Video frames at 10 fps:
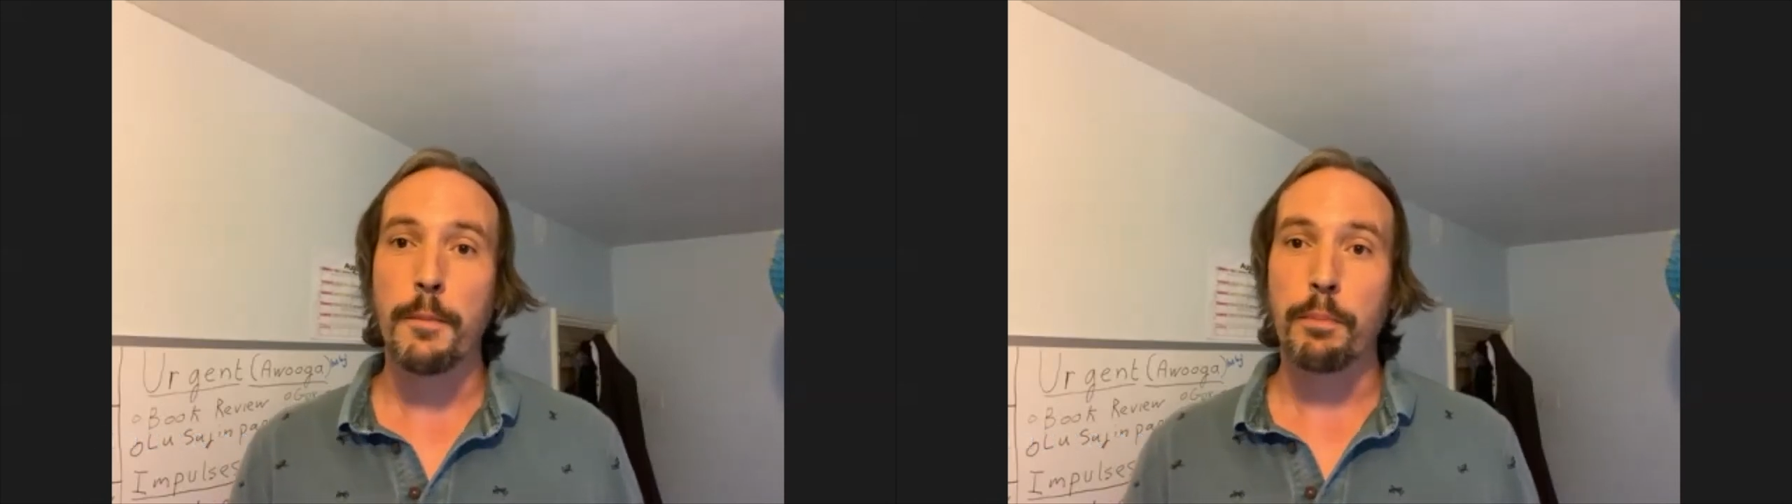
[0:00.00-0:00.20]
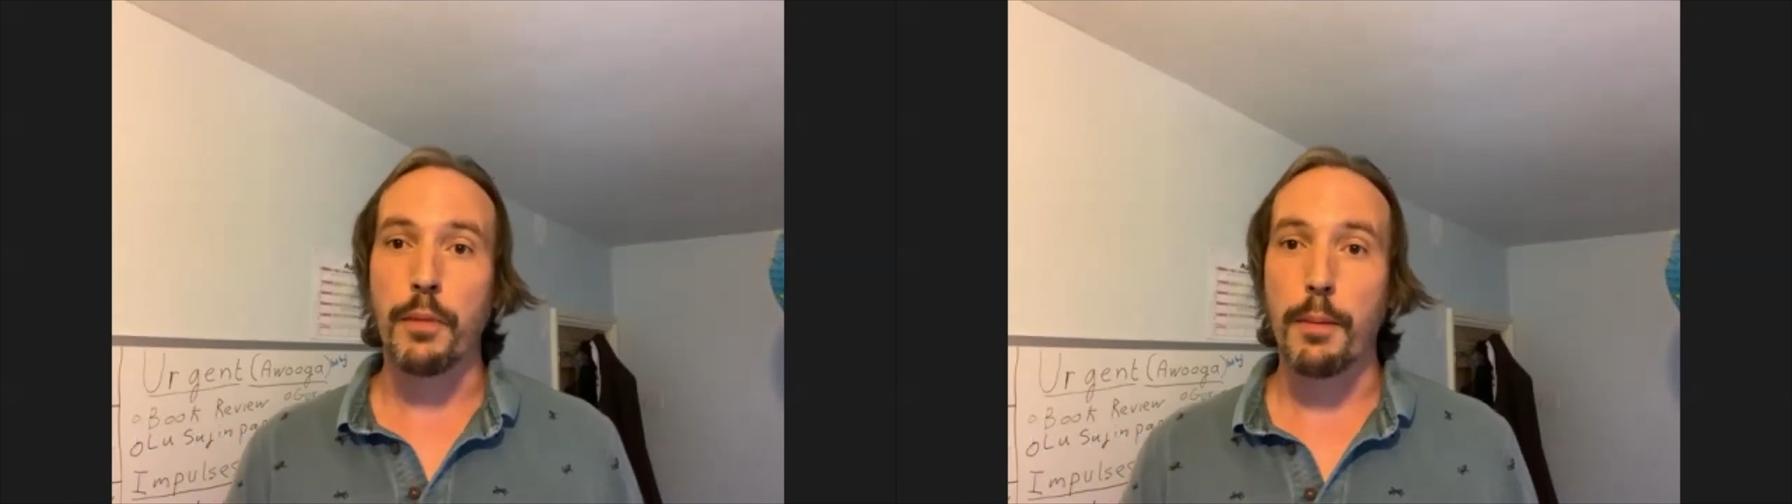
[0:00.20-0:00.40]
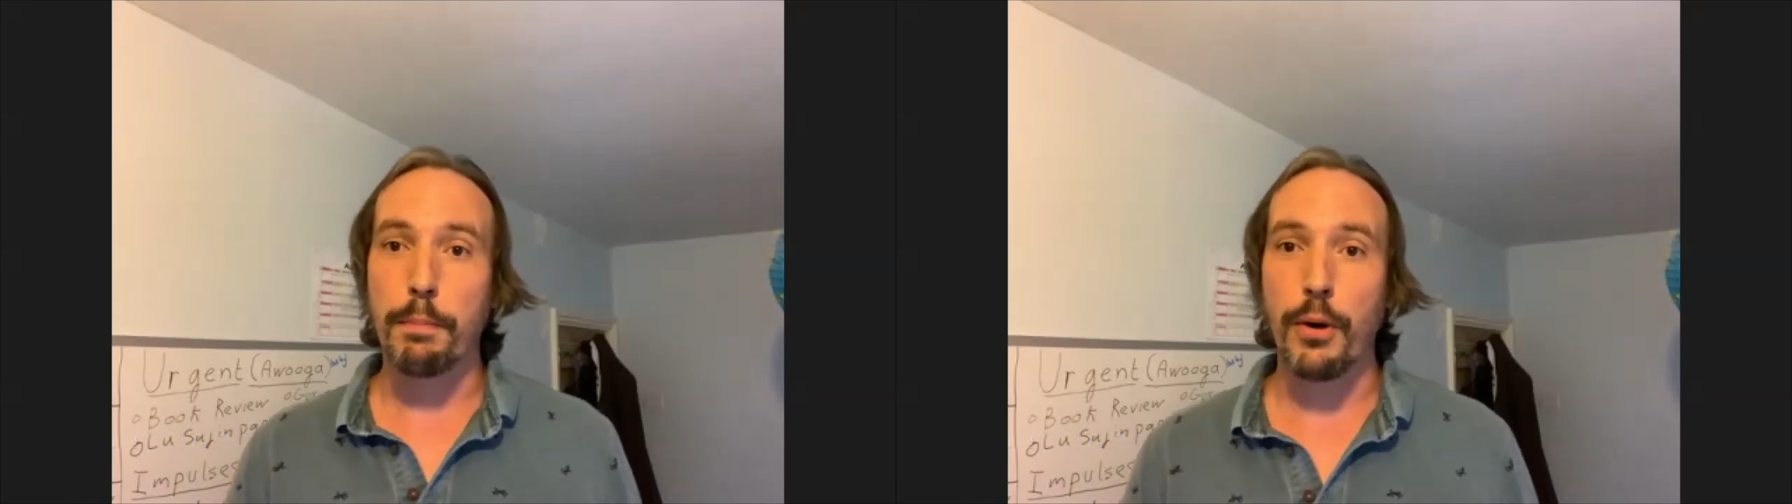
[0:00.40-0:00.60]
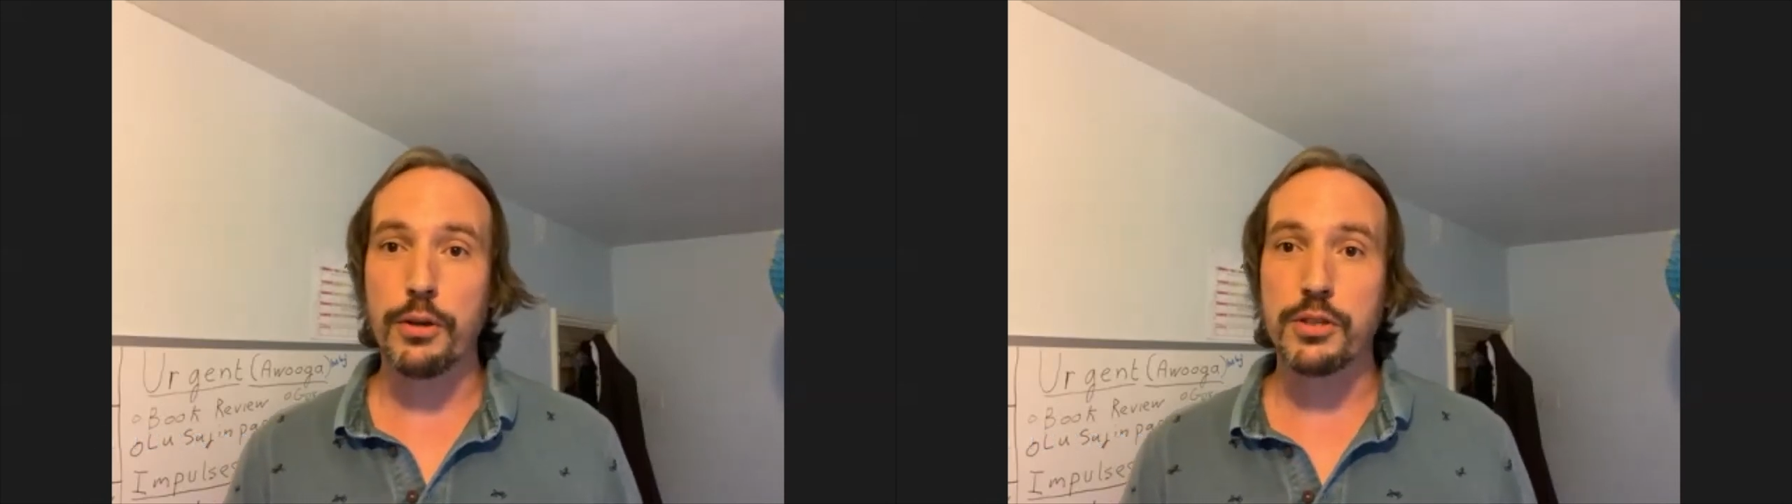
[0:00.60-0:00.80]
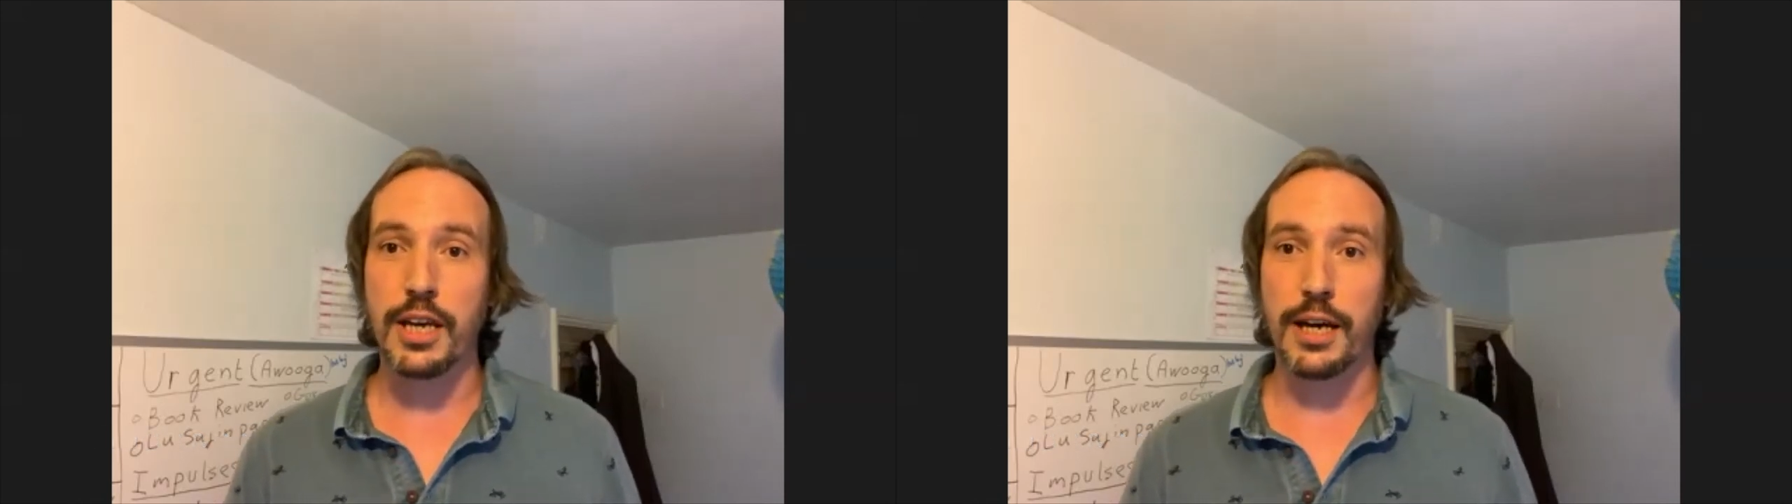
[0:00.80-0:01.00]
my
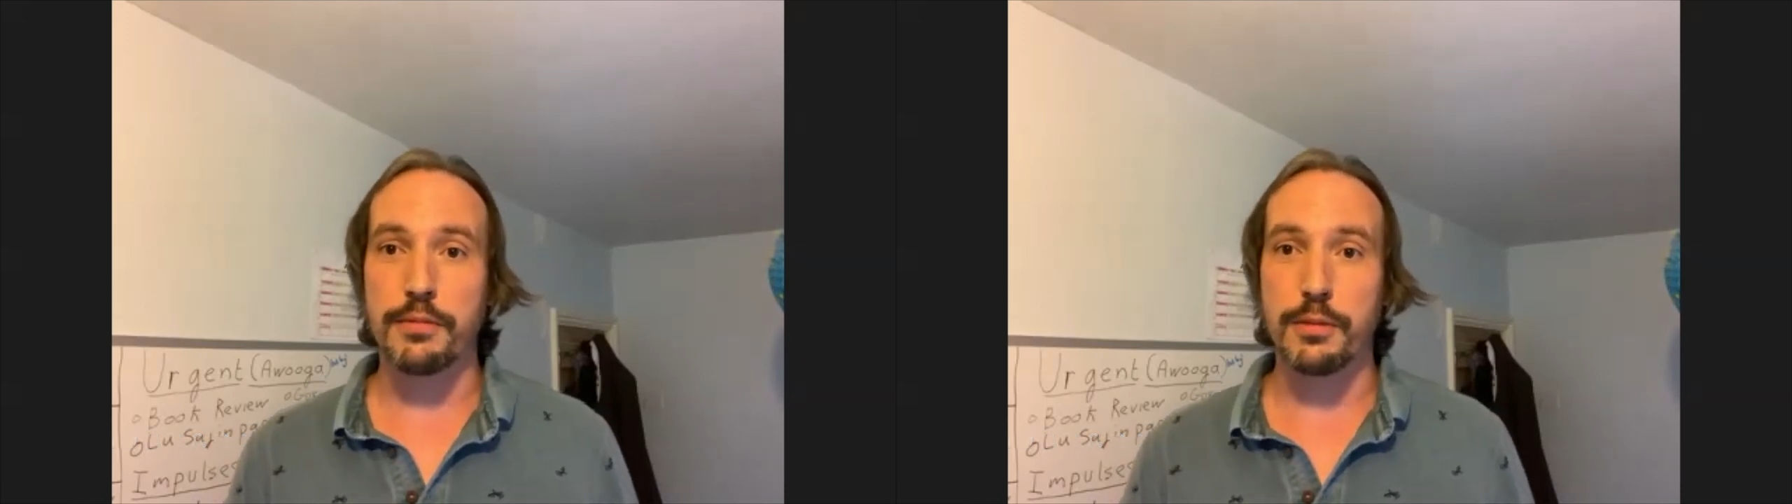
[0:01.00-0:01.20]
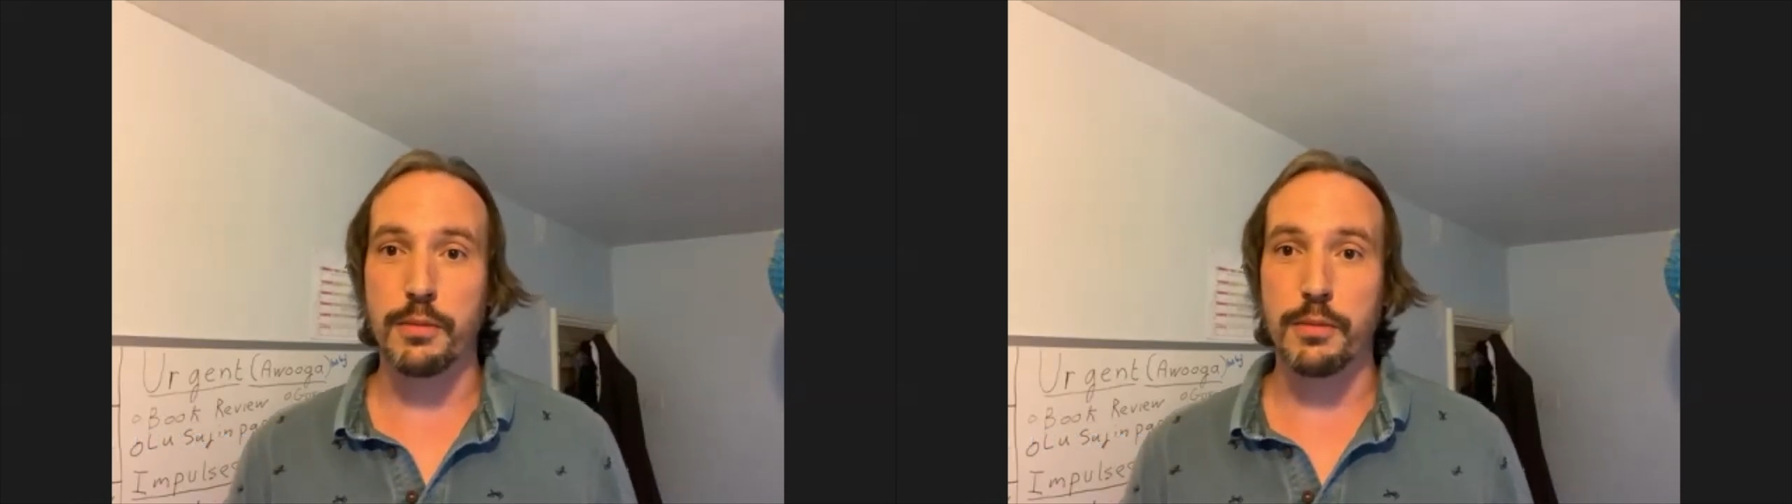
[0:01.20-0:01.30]
boss came to